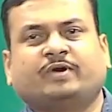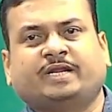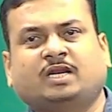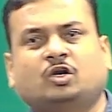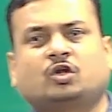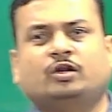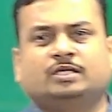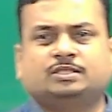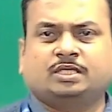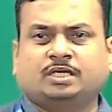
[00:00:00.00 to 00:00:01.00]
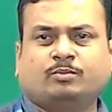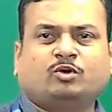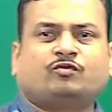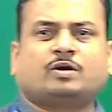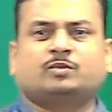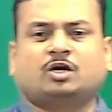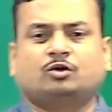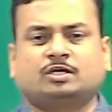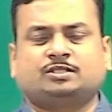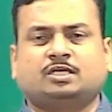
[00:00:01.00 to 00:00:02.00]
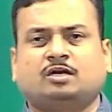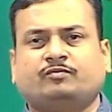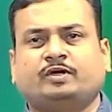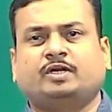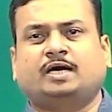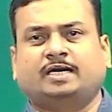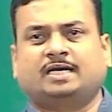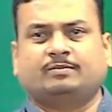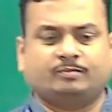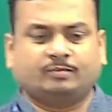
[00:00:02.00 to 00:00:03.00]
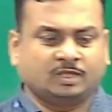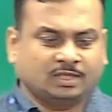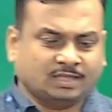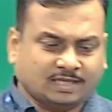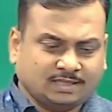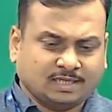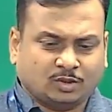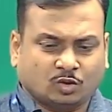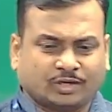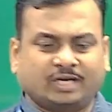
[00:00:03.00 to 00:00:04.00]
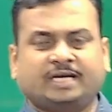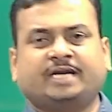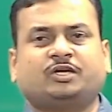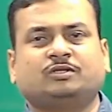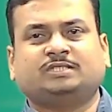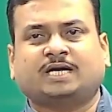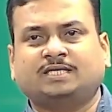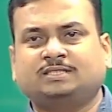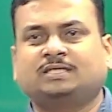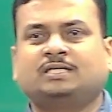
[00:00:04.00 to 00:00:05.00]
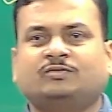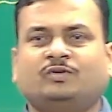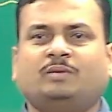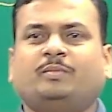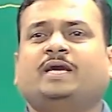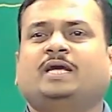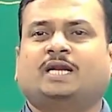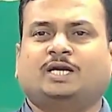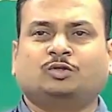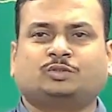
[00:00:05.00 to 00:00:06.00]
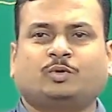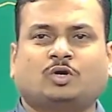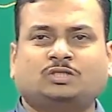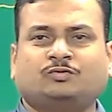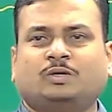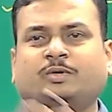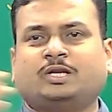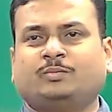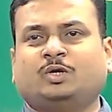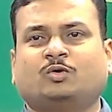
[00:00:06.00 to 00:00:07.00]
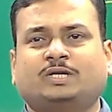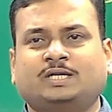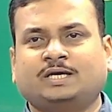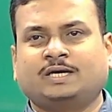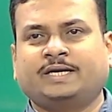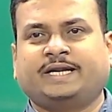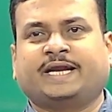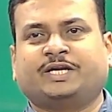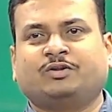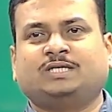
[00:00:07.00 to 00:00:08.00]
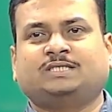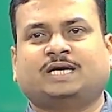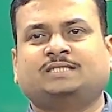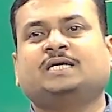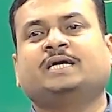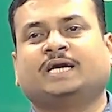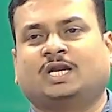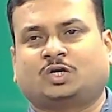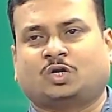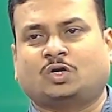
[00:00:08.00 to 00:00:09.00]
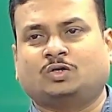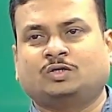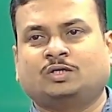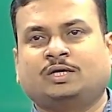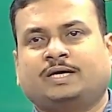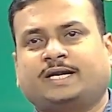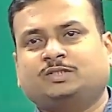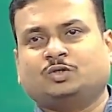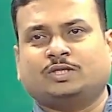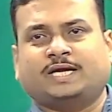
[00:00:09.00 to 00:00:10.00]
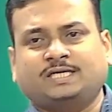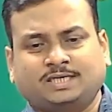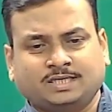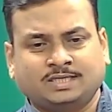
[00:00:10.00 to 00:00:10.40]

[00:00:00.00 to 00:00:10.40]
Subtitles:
an electron is removed from the outer shell of an atom, then the total negative charge will be reduced, because we will be removing one negatively charged electron, right? So that